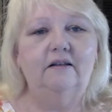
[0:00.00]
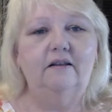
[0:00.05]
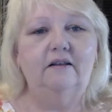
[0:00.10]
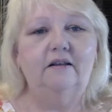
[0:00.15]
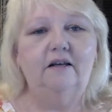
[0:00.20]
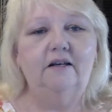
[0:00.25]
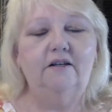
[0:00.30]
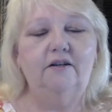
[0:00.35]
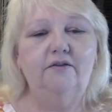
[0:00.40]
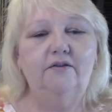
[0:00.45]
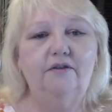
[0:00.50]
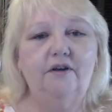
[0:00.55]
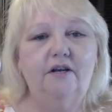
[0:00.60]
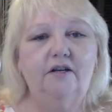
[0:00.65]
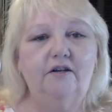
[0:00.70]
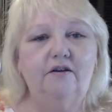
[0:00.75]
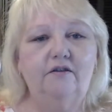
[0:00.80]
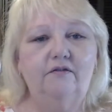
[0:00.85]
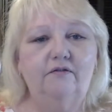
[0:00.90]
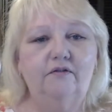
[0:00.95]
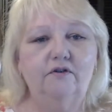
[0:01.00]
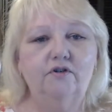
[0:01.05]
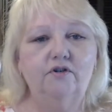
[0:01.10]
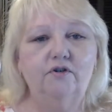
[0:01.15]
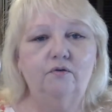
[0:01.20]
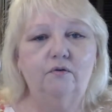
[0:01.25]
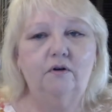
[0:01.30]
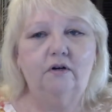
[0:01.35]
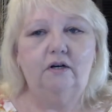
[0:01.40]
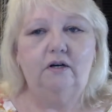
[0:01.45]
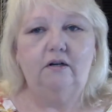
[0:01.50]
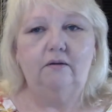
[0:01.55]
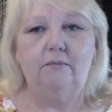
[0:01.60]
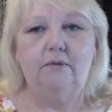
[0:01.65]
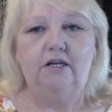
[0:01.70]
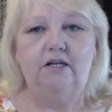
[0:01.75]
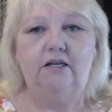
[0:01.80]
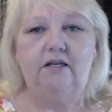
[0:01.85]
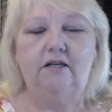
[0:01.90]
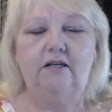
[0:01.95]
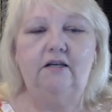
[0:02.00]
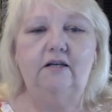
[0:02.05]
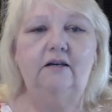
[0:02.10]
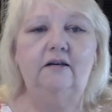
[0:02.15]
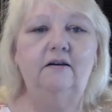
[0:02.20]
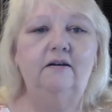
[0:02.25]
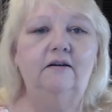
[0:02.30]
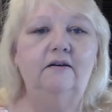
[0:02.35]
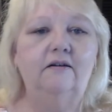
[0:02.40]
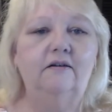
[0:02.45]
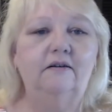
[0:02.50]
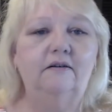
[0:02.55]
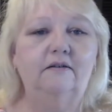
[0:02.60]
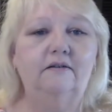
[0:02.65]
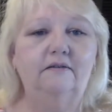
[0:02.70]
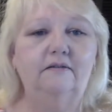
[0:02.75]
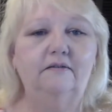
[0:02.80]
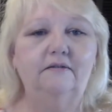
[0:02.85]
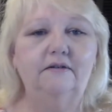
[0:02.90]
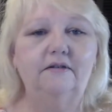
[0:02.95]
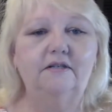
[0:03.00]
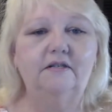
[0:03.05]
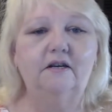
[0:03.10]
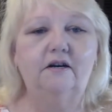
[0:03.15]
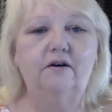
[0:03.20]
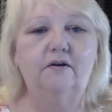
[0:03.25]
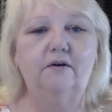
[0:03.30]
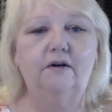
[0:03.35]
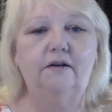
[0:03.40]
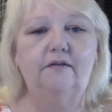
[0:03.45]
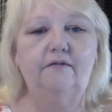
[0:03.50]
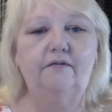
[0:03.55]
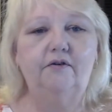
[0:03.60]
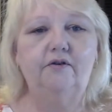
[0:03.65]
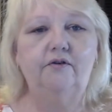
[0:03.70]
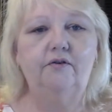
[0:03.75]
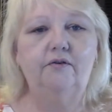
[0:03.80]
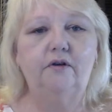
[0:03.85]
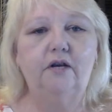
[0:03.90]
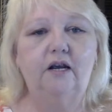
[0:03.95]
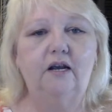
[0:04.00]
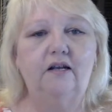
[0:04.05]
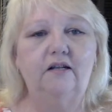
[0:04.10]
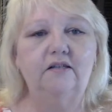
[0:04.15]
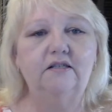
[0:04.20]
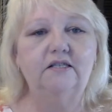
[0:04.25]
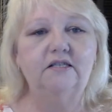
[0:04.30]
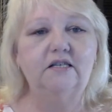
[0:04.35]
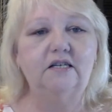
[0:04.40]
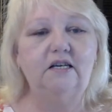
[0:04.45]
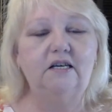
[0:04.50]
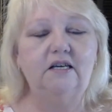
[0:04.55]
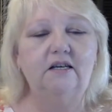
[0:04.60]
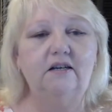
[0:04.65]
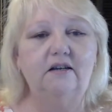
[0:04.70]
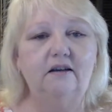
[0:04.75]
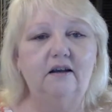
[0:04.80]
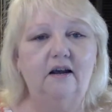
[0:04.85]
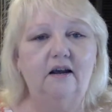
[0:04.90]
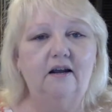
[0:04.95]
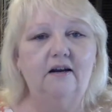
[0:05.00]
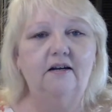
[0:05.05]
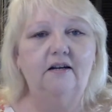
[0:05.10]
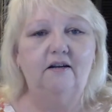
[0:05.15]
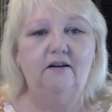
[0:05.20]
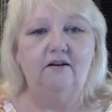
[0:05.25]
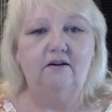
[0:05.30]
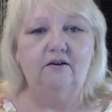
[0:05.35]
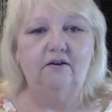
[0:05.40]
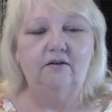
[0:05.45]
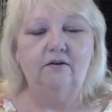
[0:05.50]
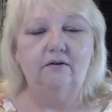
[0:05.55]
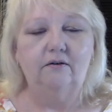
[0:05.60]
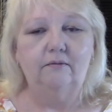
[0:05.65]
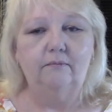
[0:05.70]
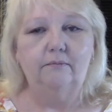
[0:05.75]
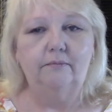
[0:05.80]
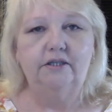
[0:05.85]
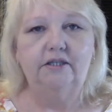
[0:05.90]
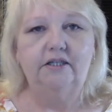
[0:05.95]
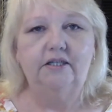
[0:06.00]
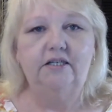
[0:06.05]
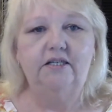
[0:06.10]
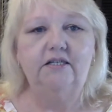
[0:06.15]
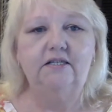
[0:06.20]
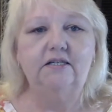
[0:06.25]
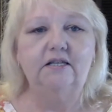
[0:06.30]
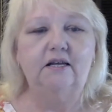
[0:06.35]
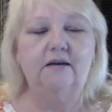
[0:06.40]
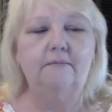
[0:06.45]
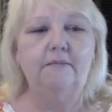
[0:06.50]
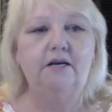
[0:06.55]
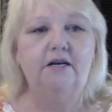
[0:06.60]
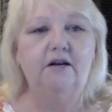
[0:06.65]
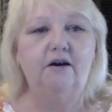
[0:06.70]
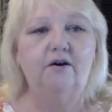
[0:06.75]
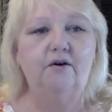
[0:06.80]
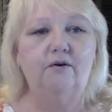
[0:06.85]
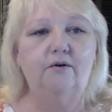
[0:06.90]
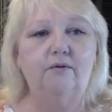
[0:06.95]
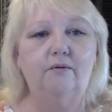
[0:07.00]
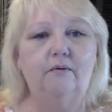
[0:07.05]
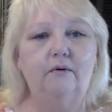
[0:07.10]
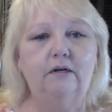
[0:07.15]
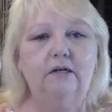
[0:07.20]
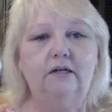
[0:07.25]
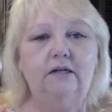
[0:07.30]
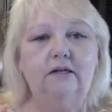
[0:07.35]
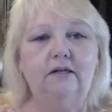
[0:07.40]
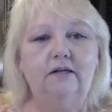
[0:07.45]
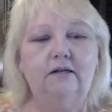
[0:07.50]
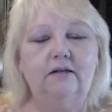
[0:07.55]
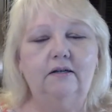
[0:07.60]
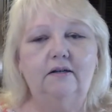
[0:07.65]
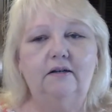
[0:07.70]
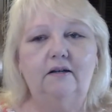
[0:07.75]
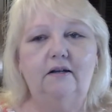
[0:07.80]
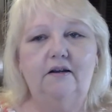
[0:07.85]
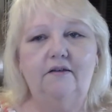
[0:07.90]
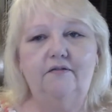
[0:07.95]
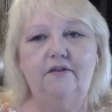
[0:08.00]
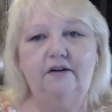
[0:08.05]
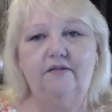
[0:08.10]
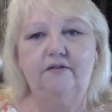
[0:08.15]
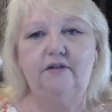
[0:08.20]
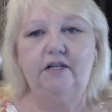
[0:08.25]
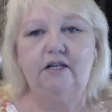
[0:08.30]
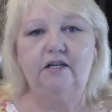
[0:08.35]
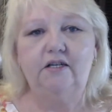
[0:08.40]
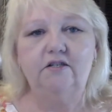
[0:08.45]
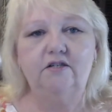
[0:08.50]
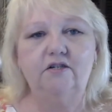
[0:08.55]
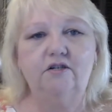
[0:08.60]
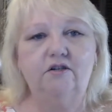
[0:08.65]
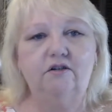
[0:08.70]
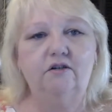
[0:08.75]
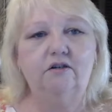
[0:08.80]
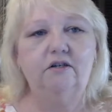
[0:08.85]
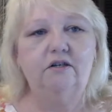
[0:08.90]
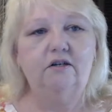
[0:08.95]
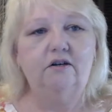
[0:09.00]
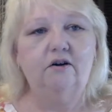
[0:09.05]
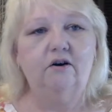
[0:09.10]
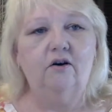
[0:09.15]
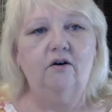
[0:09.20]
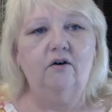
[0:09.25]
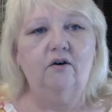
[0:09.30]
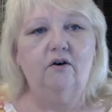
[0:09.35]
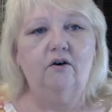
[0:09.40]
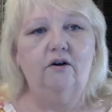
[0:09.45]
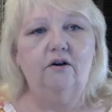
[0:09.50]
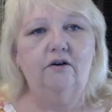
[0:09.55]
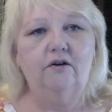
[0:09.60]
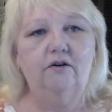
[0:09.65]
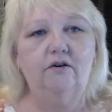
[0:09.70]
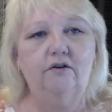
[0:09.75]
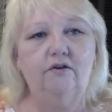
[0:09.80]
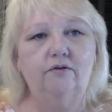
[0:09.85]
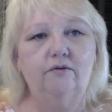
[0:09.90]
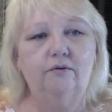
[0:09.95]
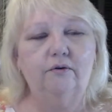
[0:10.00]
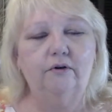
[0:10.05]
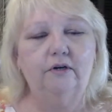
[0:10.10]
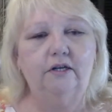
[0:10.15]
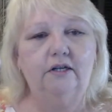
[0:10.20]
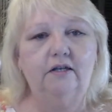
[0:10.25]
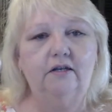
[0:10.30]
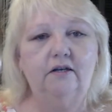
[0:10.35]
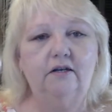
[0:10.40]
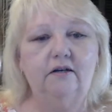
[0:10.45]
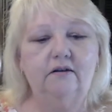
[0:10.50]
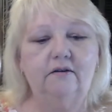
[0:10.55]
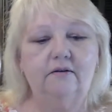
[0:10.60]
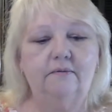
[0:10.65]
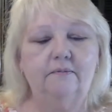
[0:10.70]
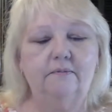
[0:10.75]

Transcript: Thank you for joining me. So if you can see and hear, please let me know if everything is good on your end.